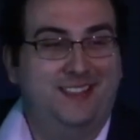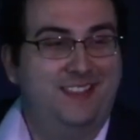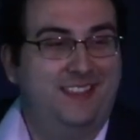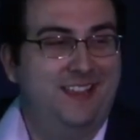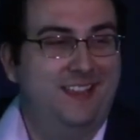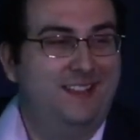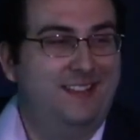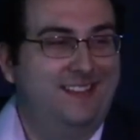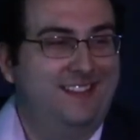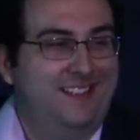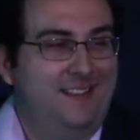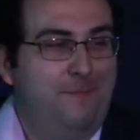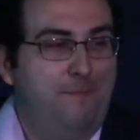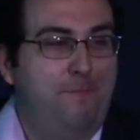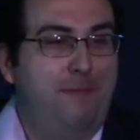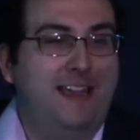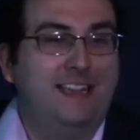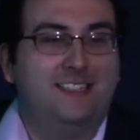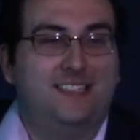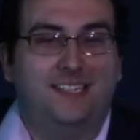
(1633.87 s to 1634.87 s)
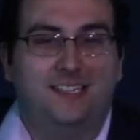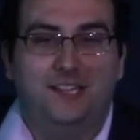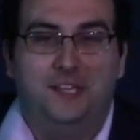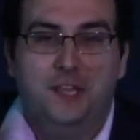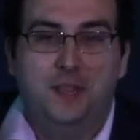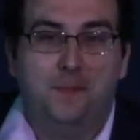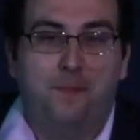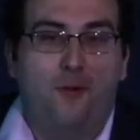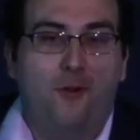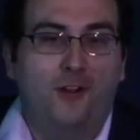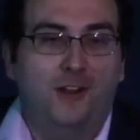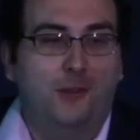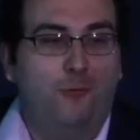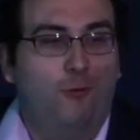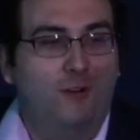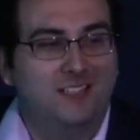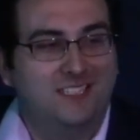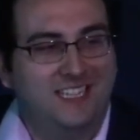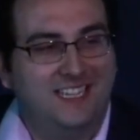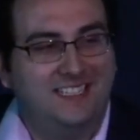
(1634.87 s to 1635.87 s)
that basically the party
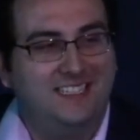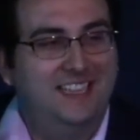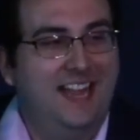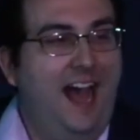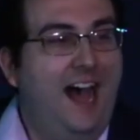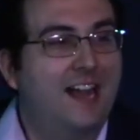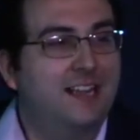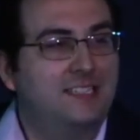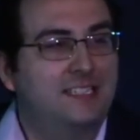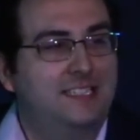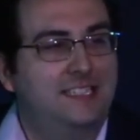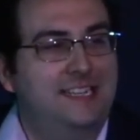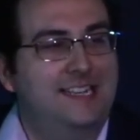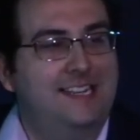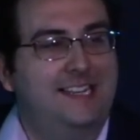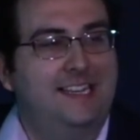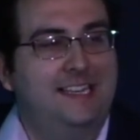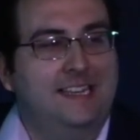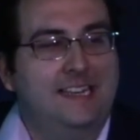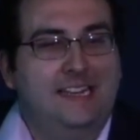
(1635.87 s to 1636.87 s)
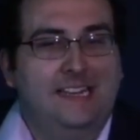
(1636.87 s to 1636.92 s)
was agnostic